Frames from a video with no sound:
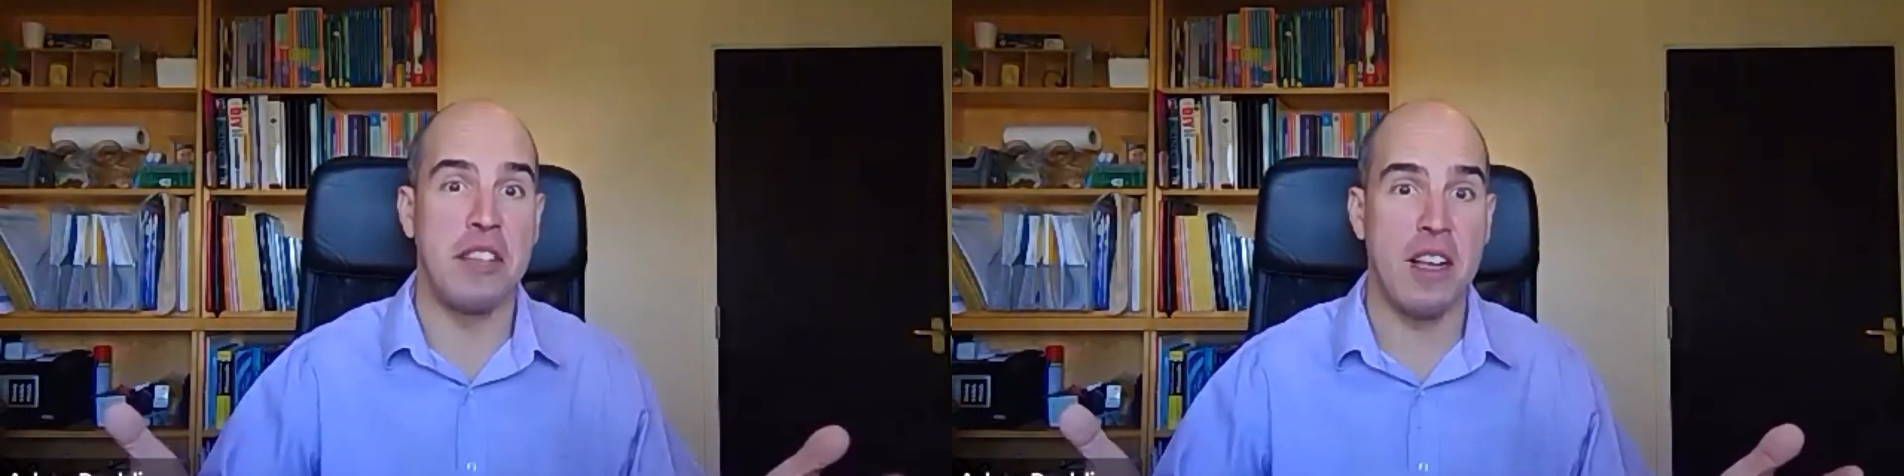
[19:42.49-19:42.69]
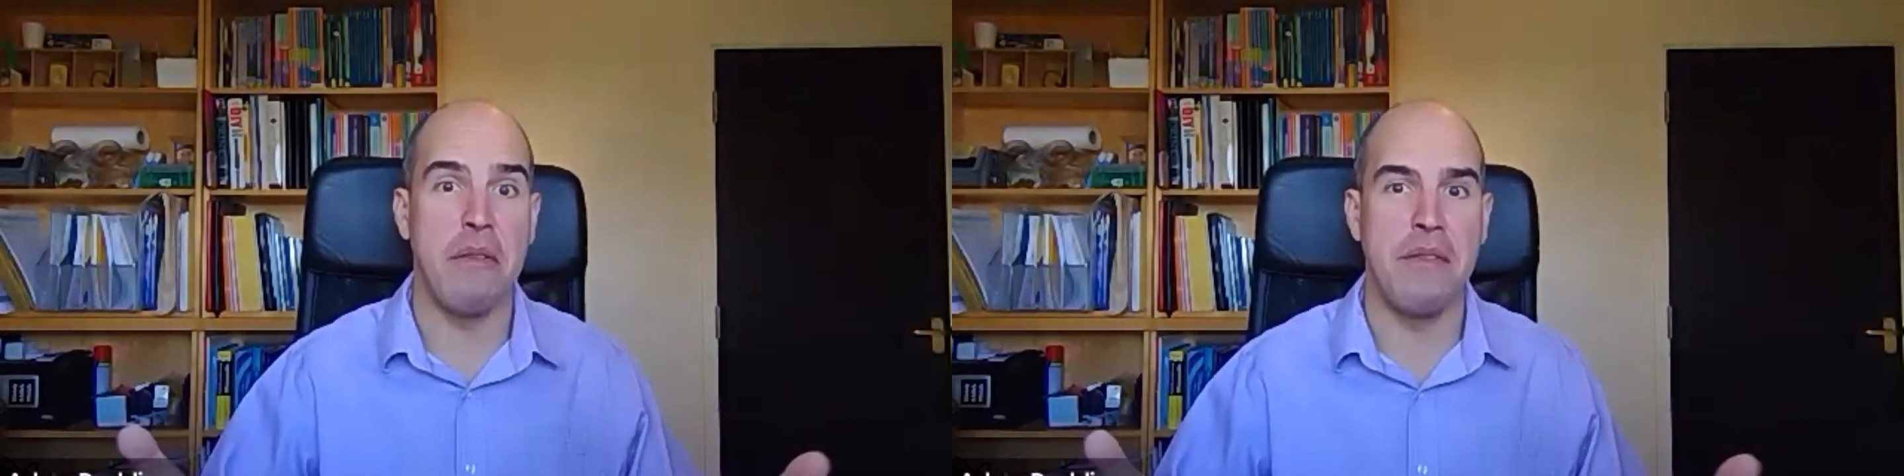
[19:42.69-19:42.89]

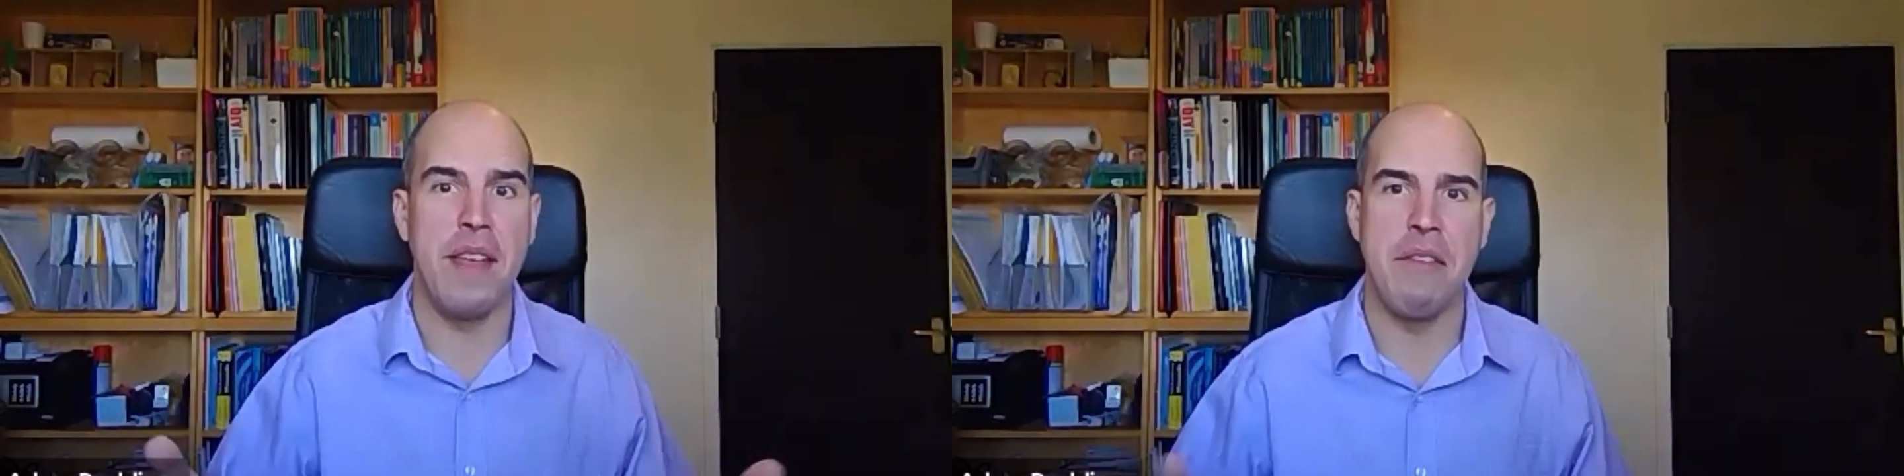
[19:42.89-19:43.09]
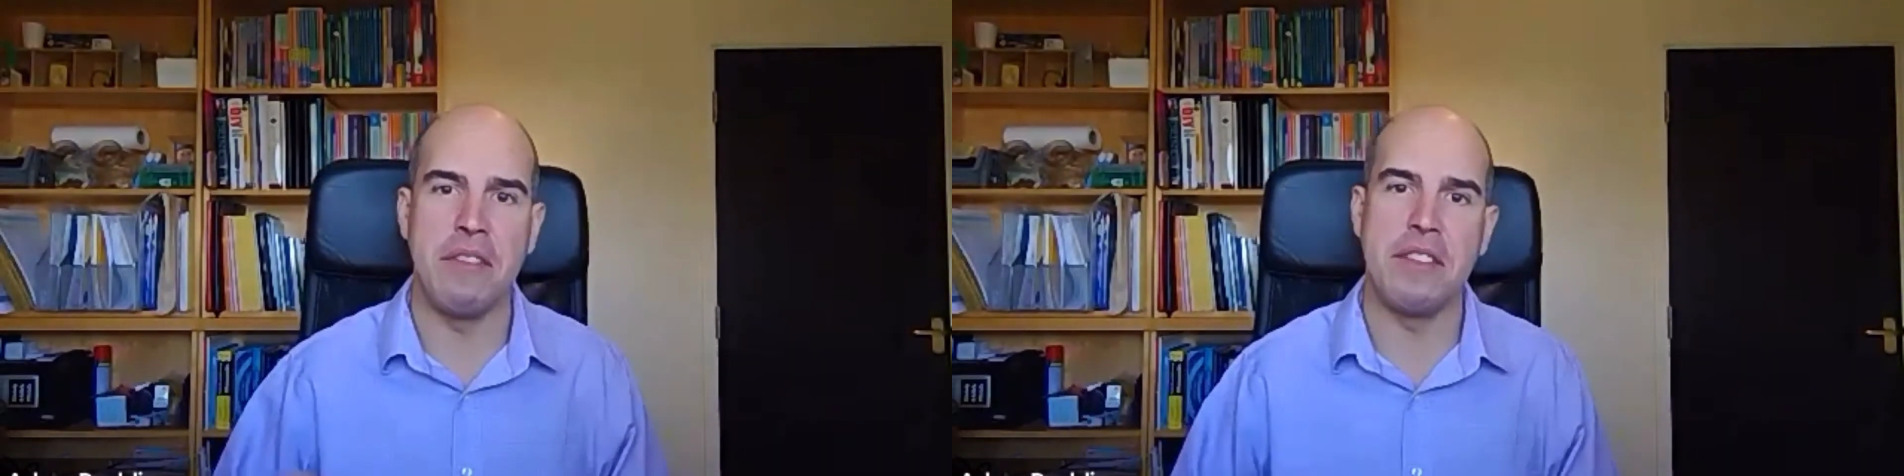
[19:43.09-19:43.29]
go on
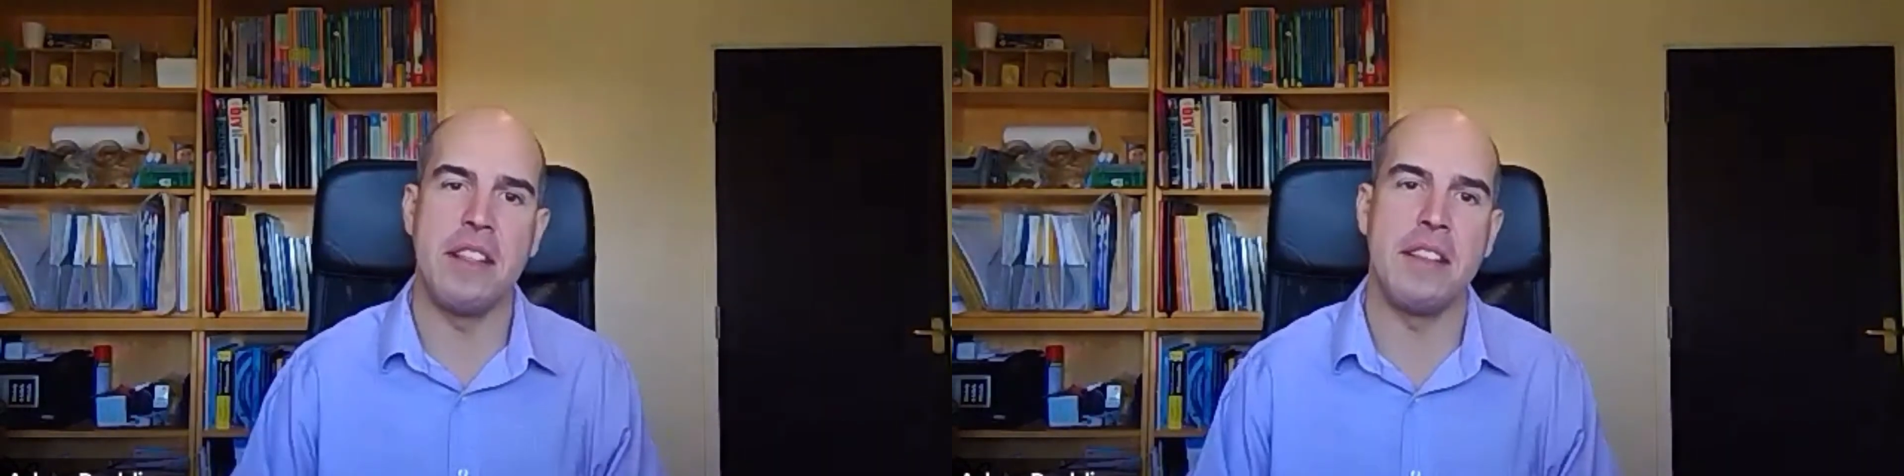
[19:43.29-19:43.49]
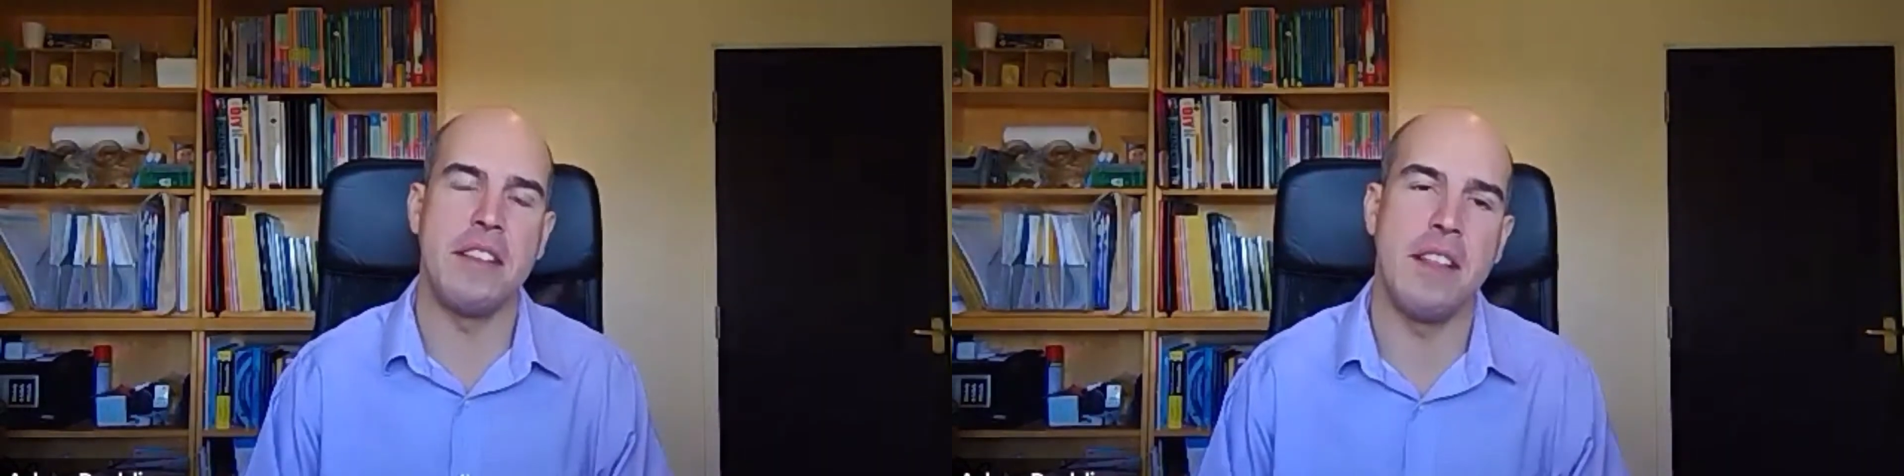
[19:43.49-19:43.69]
there and
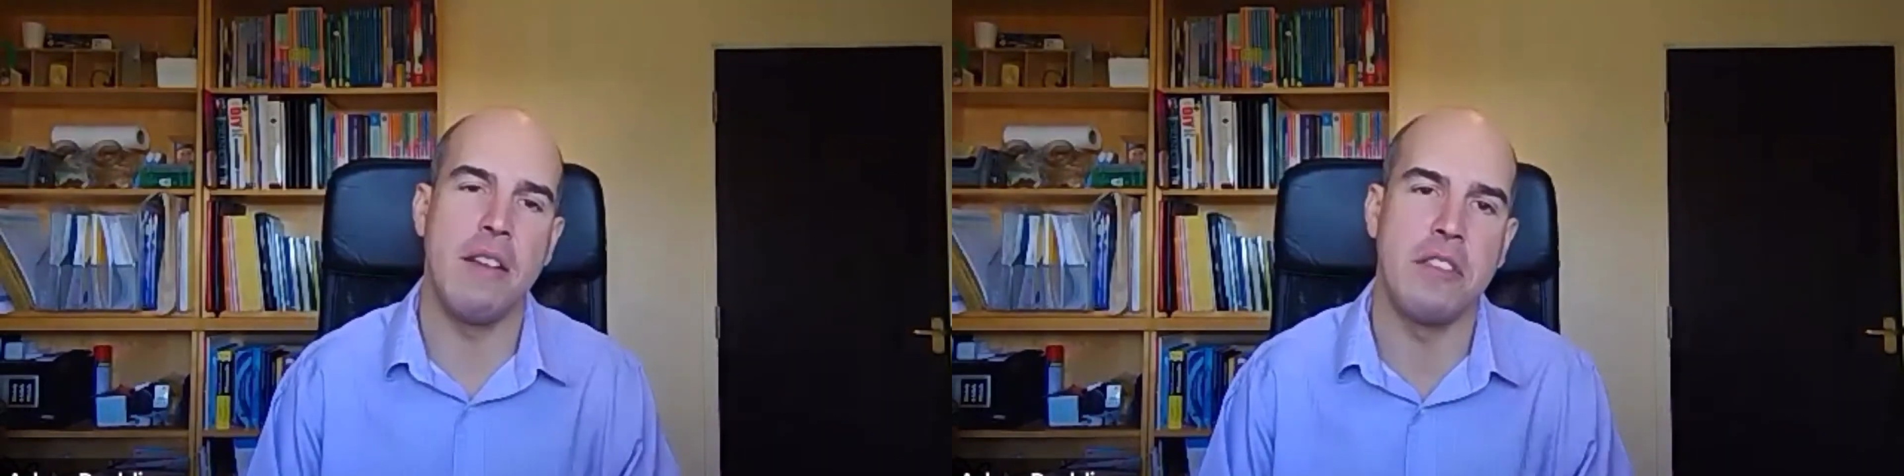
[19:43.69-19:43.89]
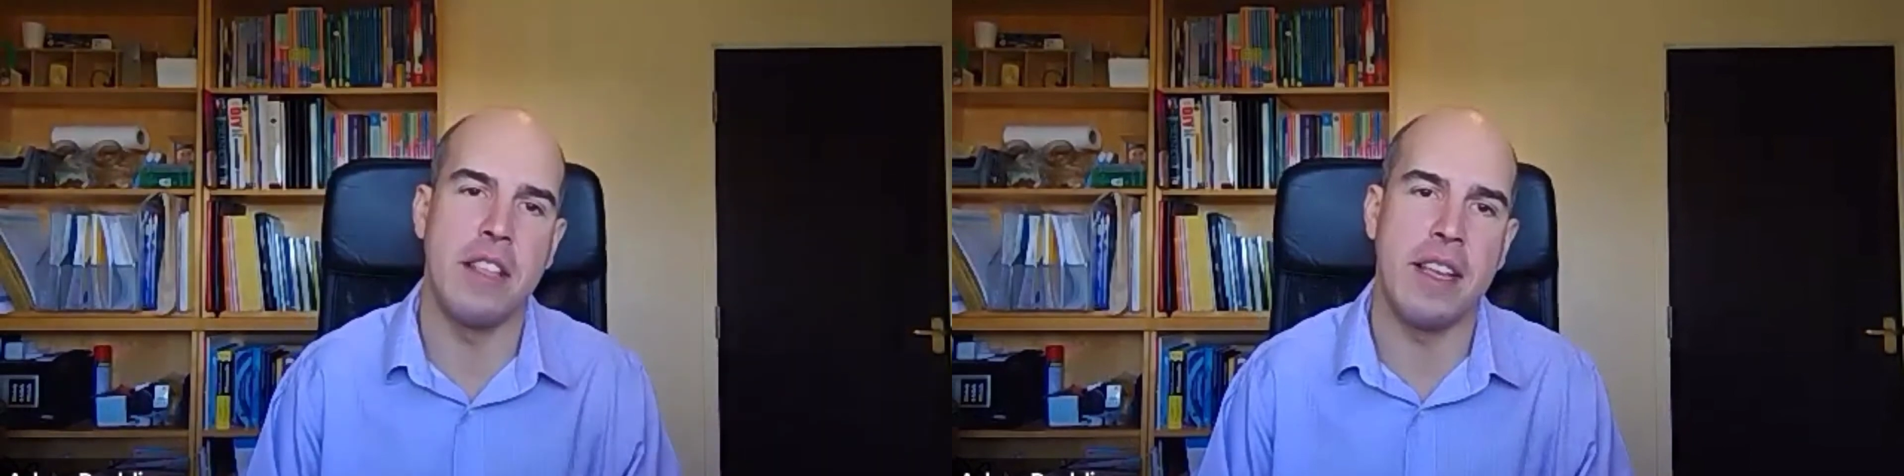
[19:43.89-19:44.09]
see
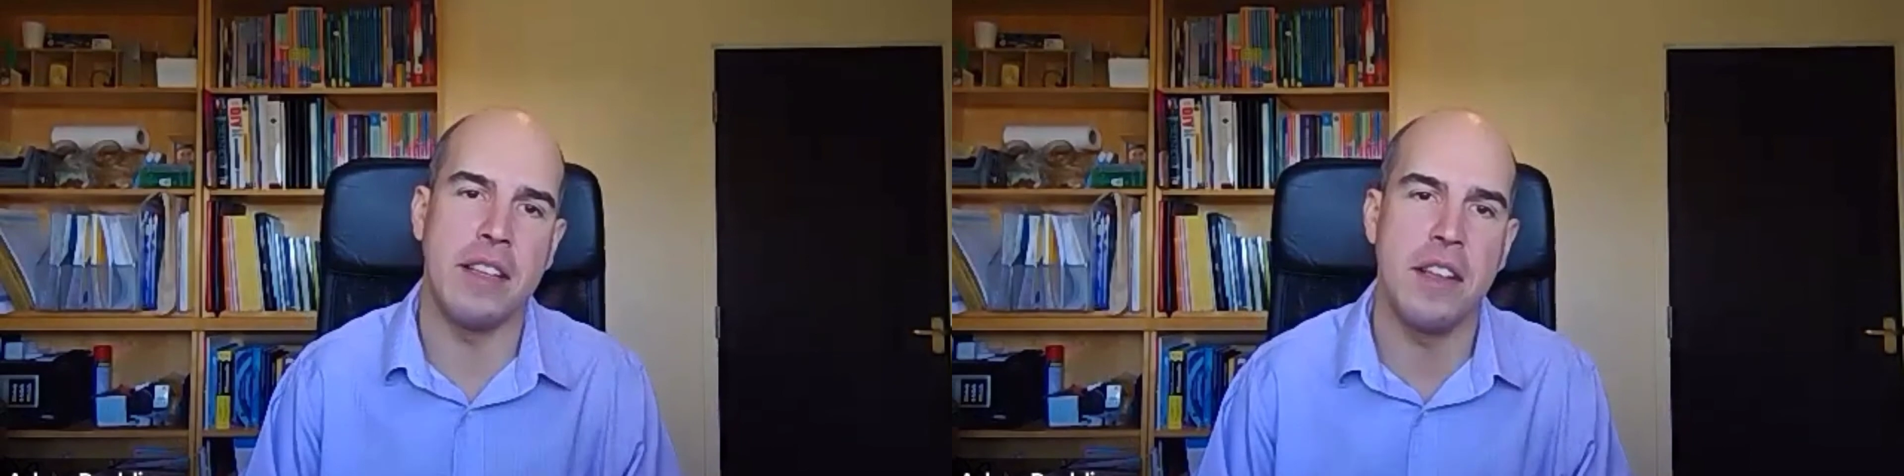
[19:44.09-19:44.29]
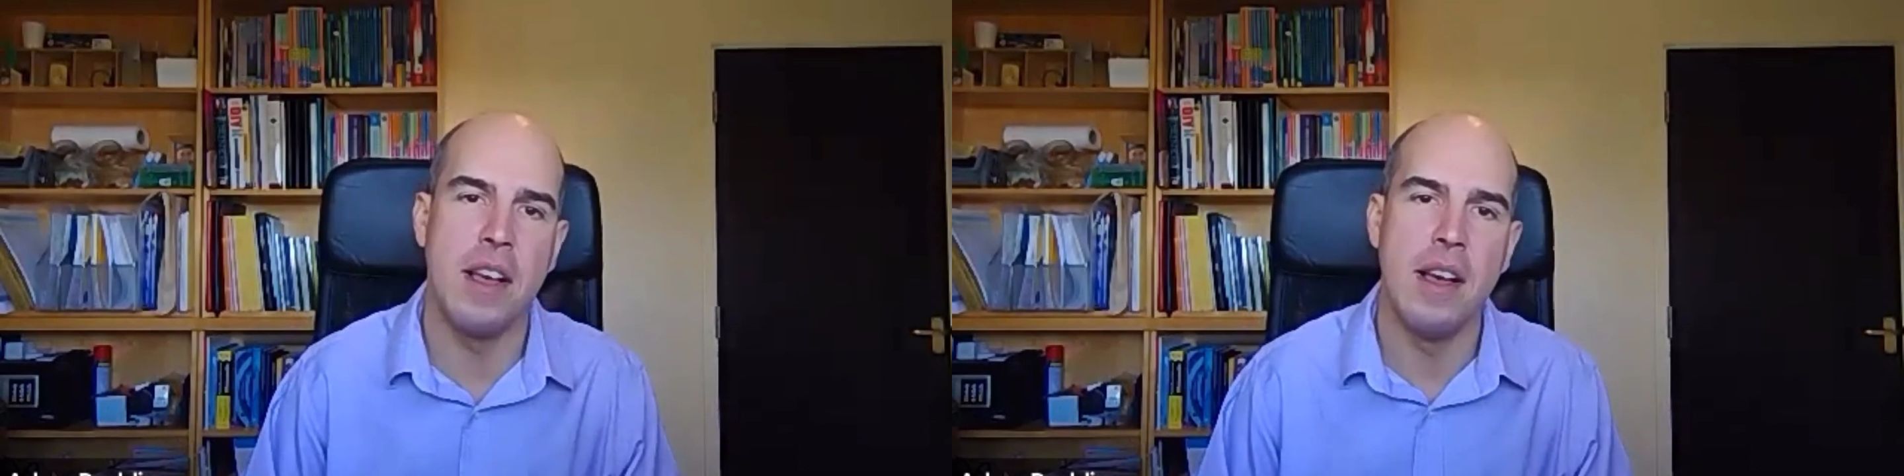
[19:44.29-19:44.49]
those things.